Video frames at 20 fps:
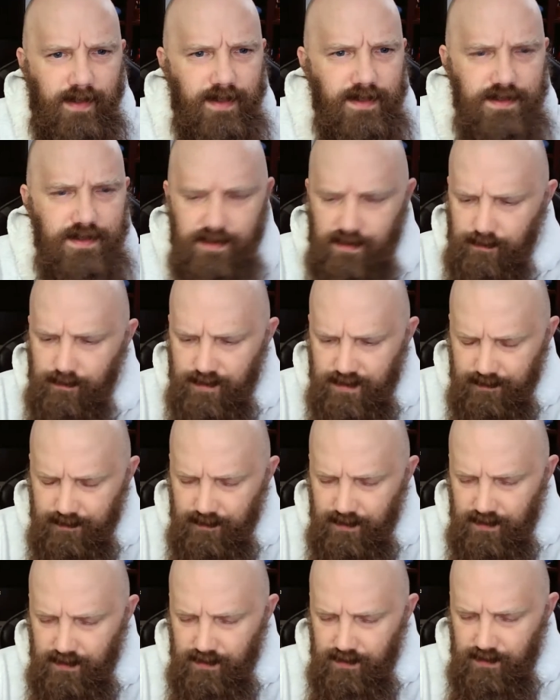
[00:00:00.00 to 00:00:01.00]
it seems.
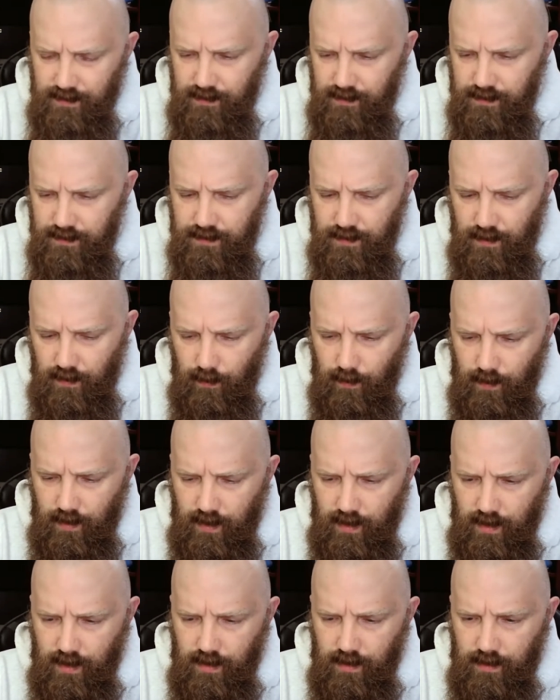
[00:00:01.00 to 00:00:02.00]
So
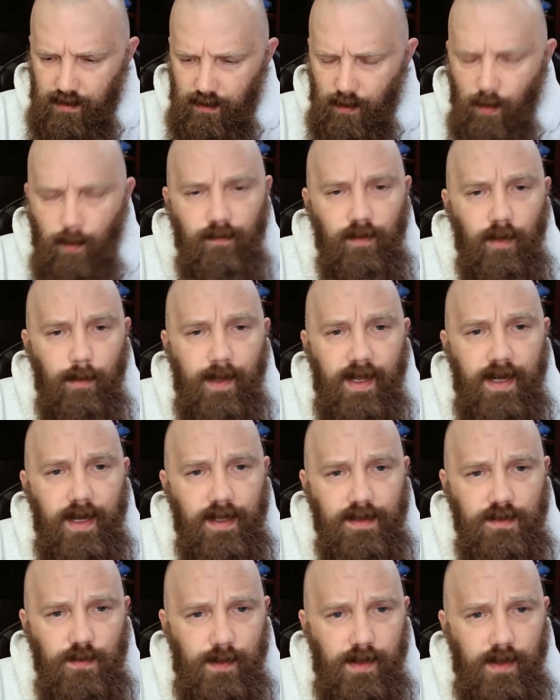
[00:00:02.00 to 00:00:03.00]
hopefully by
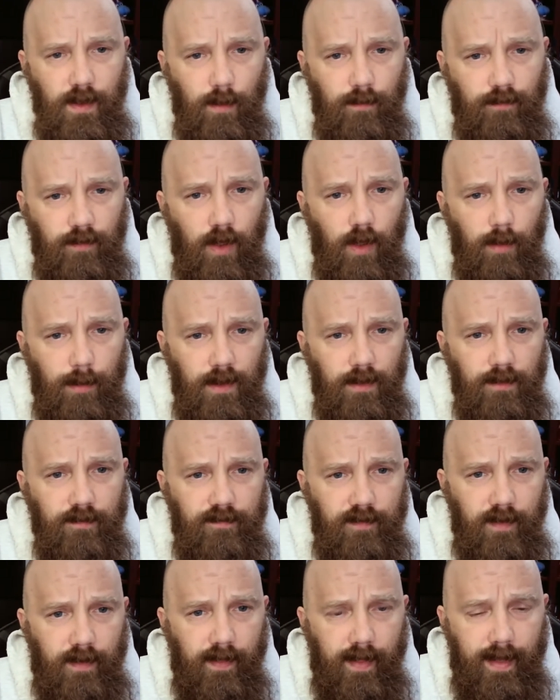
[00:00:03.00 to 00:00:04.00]
next week, hopefully I'll be able
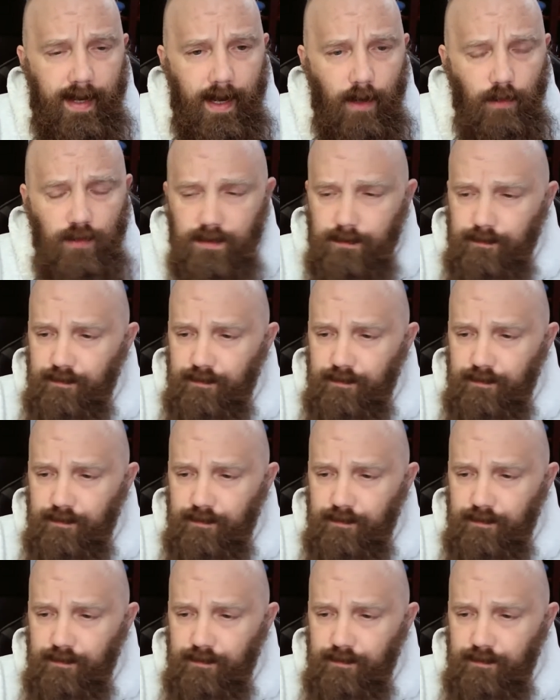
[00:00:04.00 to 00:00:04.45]
to figure that out.